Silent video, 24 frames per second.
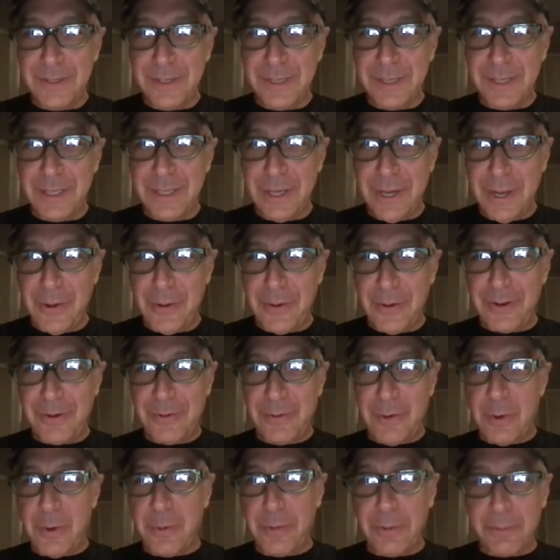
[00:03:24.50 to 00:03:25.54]
you know,
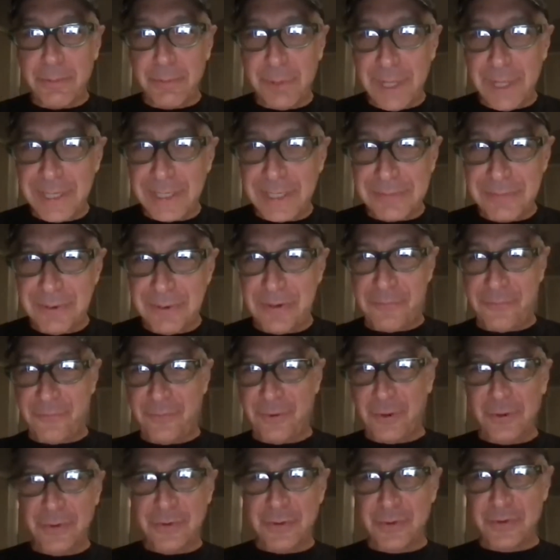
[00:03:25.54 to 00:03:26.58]
a replacement
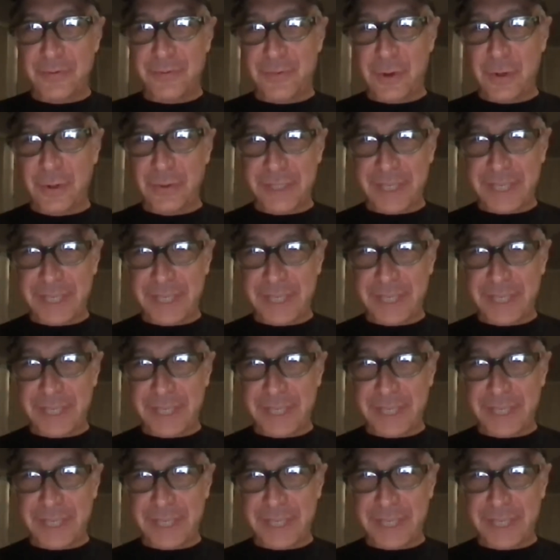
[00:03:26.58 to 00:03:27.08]
for Travolta,